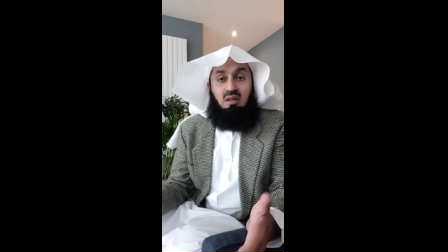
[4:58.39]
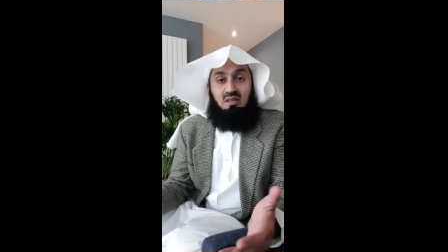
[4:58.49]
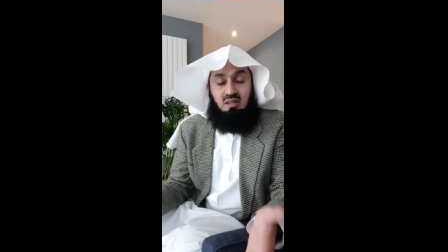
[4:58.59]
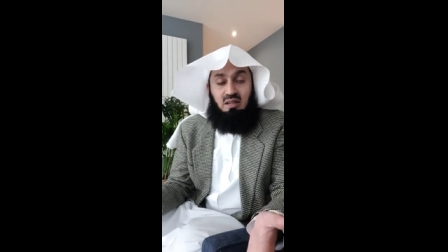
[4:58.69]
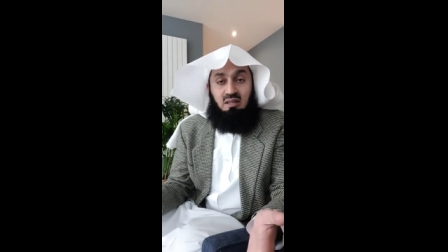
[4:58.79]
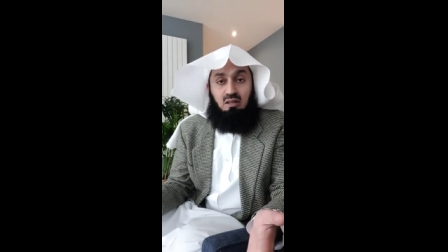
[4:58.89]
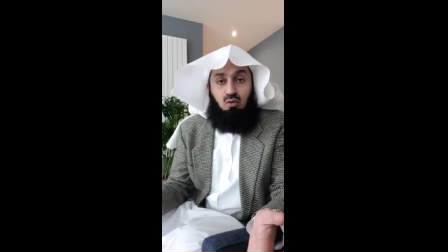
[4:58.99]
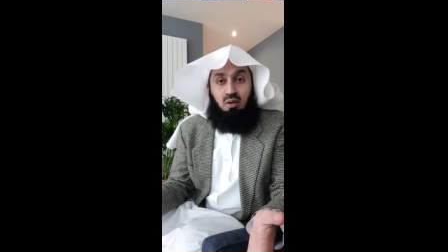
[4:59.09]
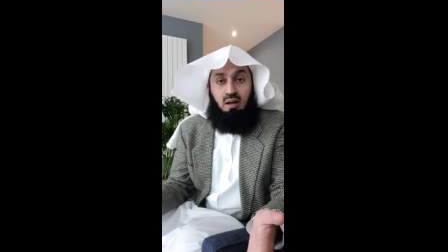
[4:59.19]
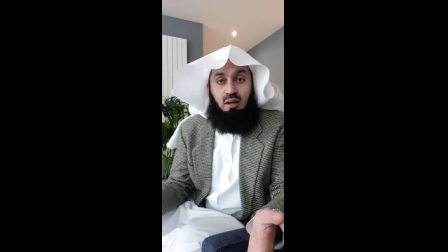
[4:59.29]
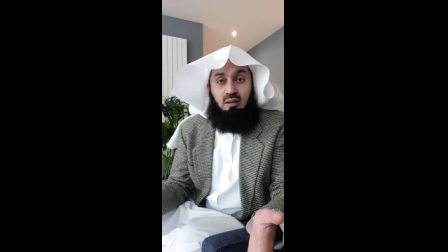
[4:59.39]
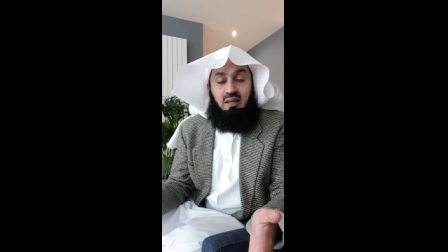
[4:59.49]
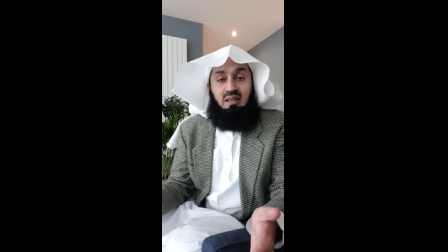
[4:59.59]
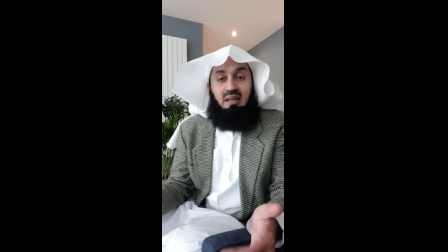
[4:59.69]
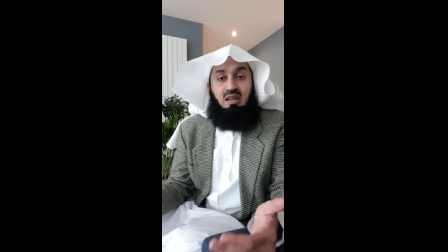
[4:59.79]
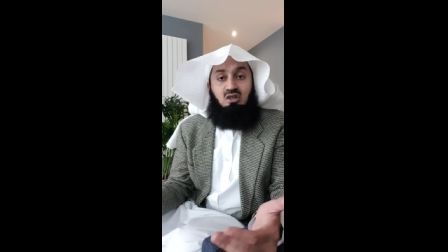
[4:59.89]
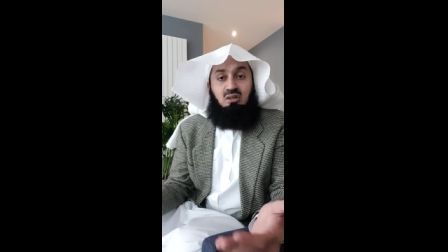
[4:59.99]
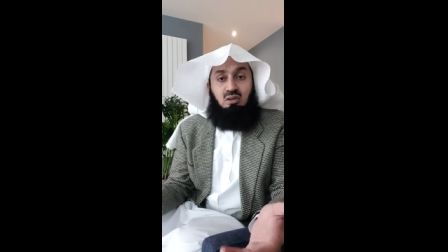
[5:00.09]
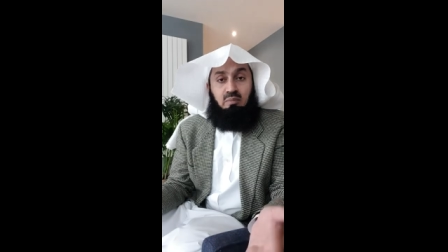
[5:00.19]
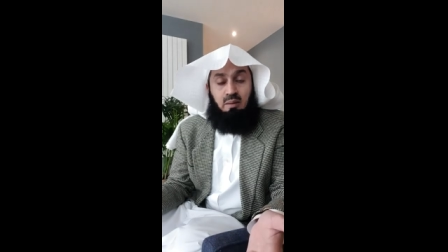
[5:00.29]
study the Quran engage
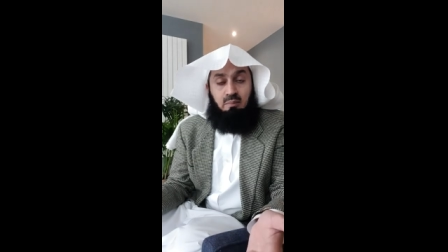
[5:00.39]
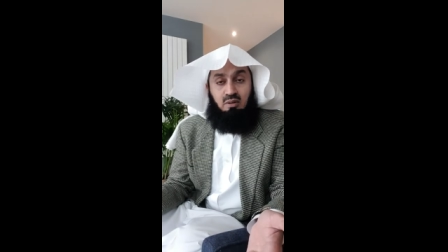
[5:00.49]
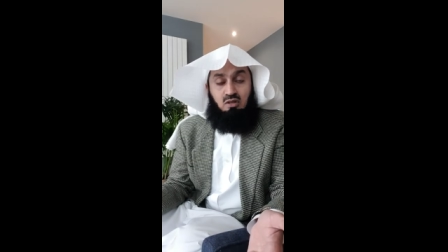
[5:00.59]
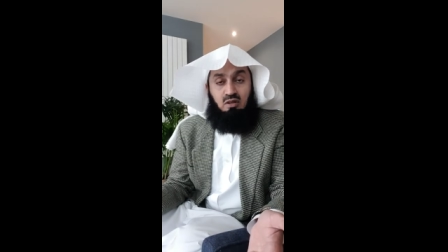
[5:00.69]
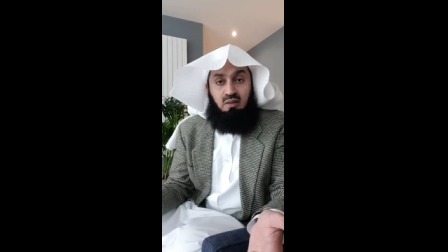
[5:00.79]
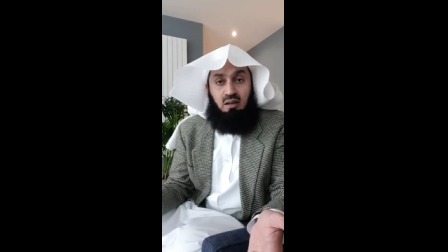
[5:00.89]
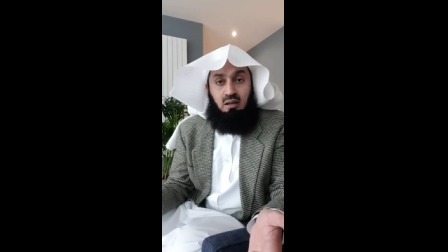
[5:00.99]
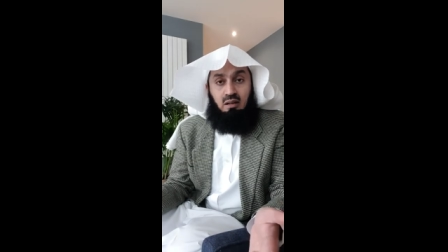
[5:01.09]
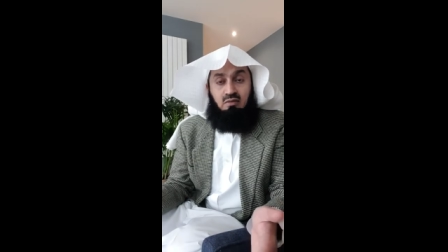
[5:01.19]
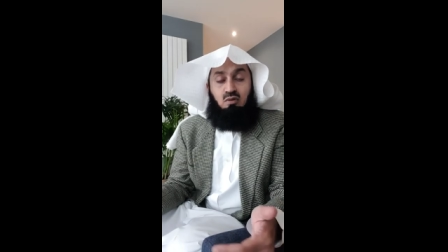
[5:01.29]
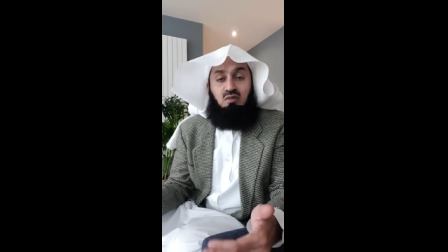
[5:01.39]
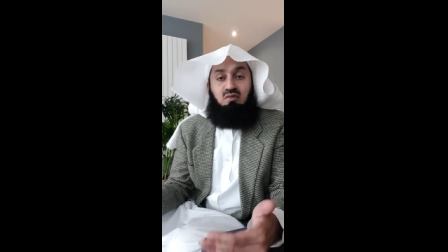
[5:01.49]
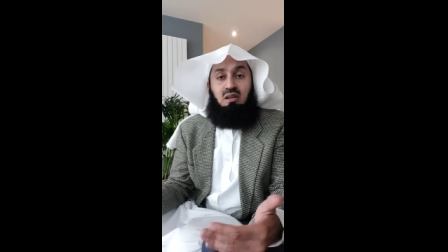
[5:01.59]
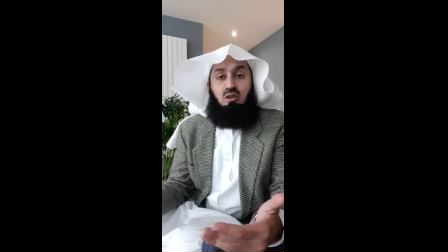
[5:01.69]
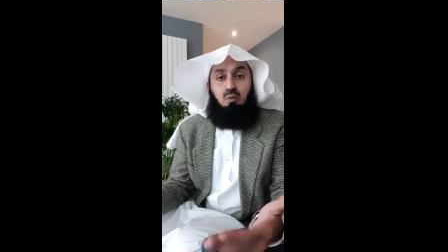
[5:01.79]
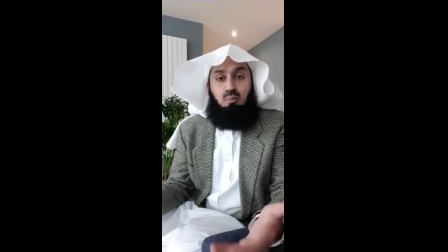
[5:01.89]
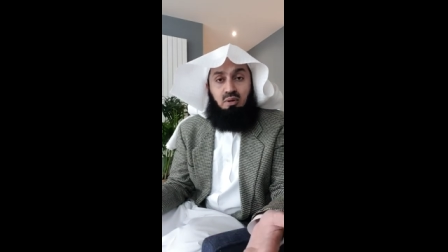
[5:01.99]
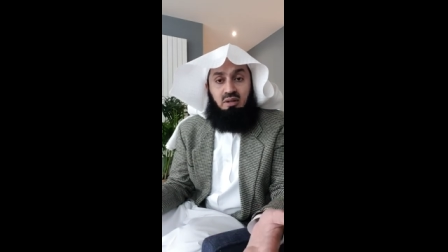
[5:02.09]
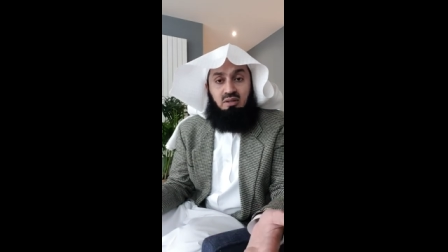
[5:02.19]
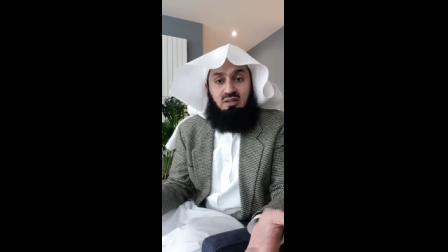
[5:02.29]
in the remembrance of Allah fulfill your
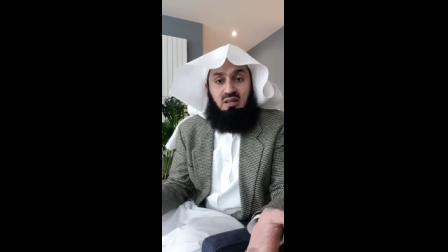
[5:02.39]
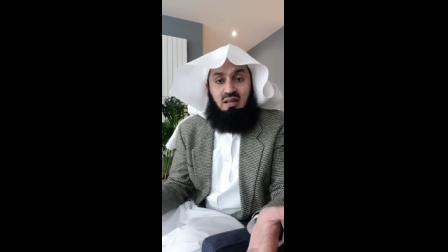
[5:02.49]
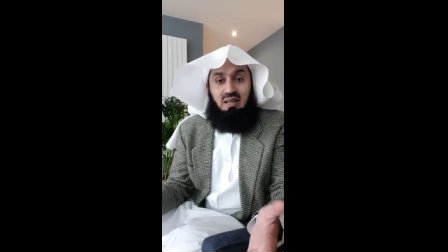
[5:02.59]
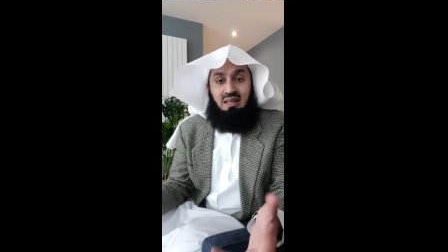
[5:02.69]
prayers